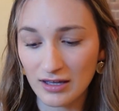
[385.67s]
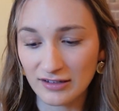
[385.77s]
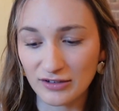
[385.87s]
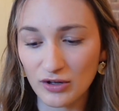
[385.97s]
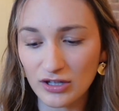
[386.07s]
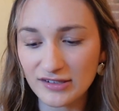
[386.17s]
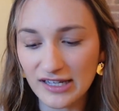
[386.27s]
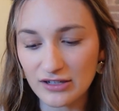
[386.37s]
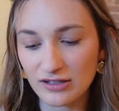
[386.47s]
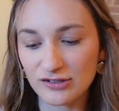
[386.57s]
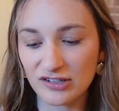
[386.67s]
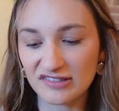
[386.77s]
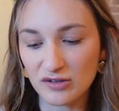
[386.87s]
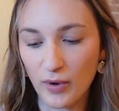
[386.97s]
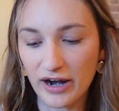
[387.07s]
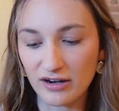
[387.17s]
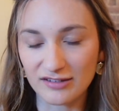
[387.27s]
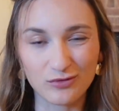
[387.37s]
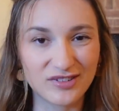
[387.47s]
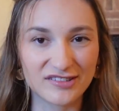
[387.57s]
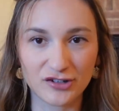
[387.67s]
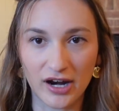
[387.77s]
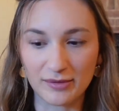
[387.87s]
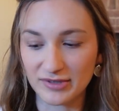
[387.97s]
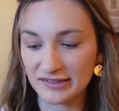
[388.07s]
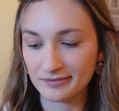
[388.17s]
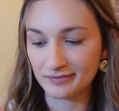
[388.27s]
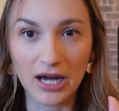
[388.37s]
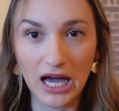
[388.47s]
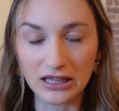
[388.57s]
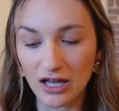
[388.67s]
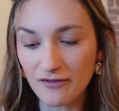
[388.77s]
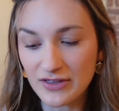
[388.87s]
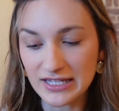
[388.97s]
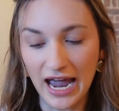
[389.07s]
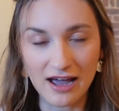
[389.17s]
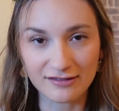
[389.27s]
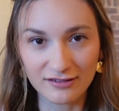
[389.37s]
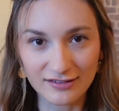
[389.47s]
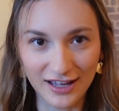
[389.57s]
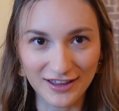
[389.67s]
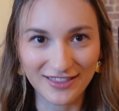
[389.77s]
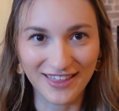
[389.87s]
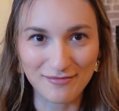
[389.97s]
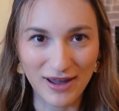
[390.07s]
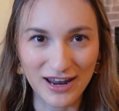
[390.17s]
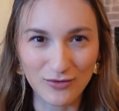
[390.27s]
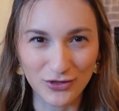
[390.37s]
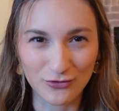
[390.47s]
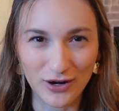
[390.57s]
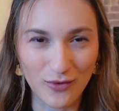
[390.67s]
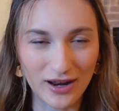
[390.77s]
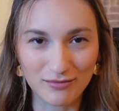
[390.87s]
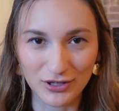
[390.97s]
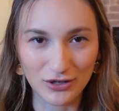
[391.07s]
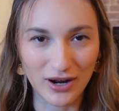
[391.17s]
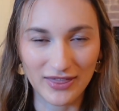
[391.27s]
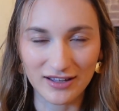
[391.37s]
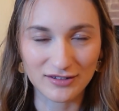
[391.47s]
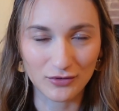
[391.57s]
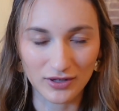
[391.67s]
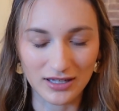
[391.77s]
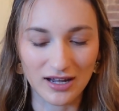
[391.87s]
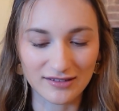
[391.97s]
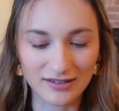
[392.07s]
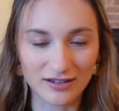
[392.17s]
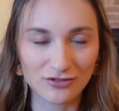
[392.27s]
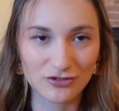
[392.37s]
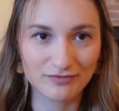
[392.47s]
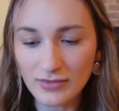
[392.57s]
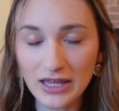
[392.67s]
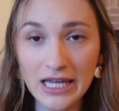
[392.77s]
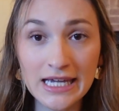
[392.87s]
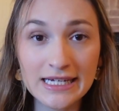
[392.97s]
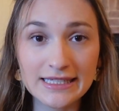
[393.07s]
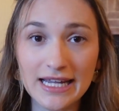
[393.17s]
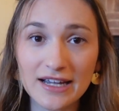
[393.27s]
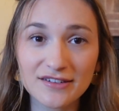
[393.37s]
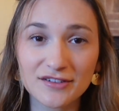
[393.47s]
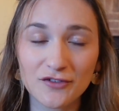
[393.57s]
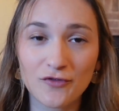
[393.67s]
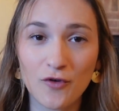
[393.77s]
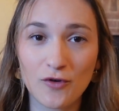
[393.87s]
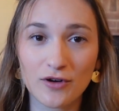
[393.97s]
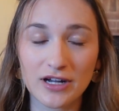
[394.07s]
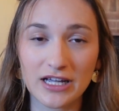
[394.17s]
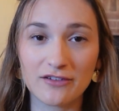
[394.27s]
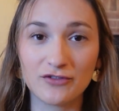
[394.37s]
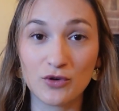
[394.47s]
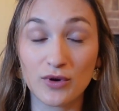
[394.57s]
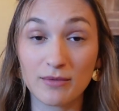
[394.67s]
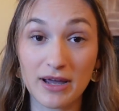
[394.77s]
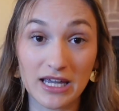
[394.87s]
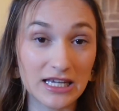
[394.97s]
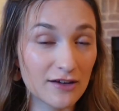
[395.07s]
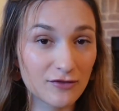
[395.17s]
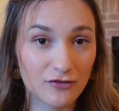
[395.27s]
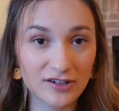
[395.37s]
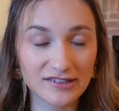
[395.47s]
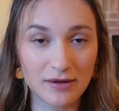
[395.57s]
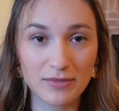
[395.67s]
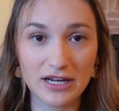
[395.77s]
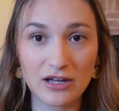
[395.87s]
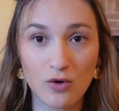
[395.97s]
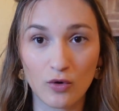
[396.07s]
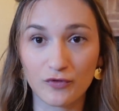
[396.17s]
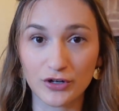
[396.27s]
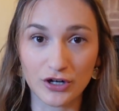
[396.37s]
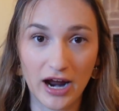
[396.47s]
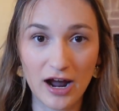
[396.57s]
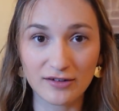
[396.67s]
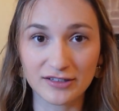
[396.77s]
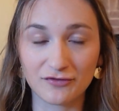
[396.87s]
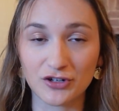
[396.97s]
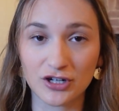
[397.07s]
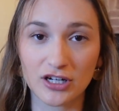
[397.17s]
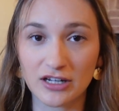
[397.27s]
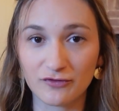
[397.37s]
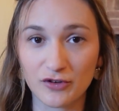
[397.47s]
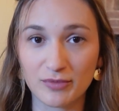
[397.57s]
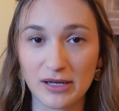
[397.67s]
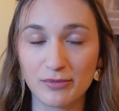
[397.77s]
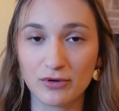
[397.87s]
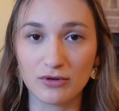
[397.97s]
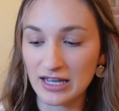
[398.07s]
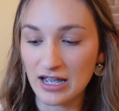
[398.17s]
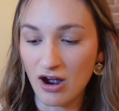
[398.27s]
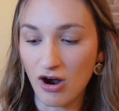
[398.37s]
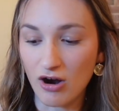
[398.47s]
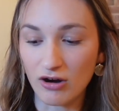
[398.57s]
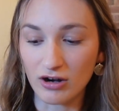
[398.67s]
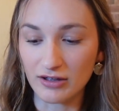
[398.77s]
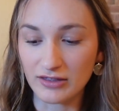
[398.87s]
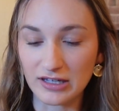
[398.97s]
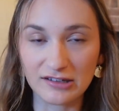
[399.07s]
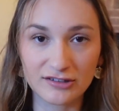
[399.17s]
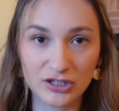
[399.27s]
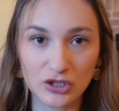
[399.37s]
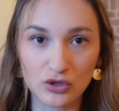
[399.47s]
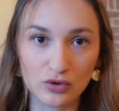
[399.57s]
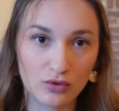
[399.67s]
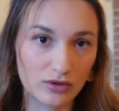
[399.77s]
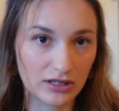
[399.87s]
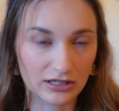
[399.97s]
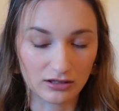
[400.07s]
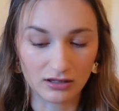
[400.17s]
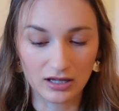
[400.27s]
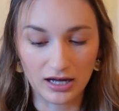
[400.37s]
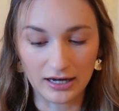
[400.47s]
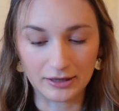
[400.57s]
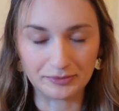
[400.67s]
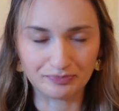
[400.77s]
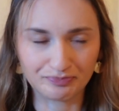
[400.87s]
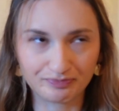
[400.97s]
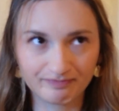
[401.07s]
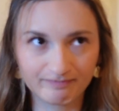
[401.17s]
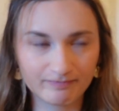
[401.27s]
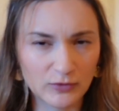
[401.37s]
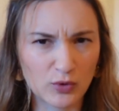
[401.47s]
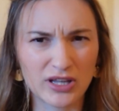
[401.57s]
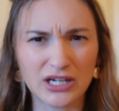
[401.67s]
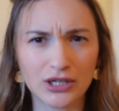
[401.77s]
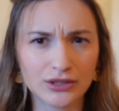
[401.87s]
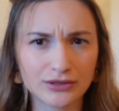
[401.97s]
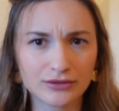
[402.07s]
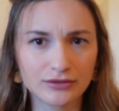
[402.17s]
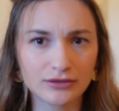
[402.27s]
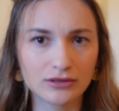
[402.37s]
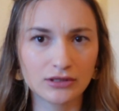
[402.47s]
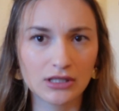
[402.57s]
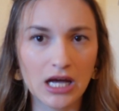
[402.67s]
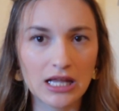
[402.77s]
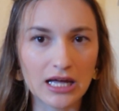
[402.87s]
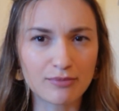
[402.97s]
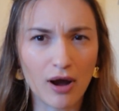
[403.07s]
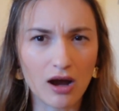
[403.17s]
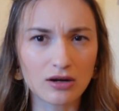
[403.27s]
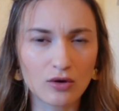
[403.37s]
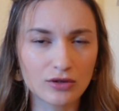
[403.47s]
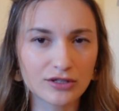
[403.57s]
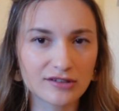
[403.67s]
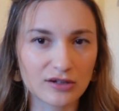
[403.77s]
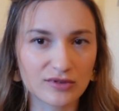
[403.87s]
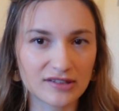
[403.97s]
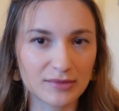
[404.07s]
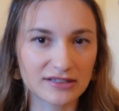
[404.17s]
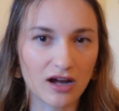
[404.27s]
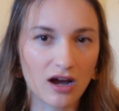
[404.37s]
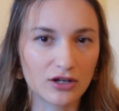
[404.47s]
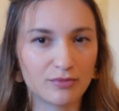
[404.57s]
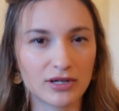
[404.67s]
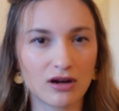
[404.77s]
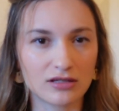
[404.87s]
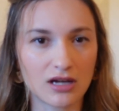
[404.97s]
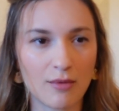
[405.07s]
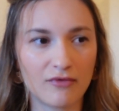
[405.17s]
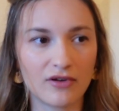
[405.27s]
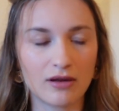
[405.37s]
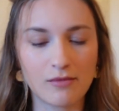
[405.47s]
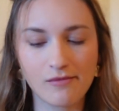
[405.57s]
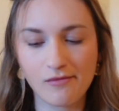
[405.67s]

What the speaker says: So it looks like it's just squares with stripes, but I love the tassels that they made with the red, white, and blue. I think it's a really nice touch. Next, for if you want to make a gift for somebody or for your house if you're cooking for people, are these two little, what are they called? Like pot holders, like when something's hot and you put it on top of it.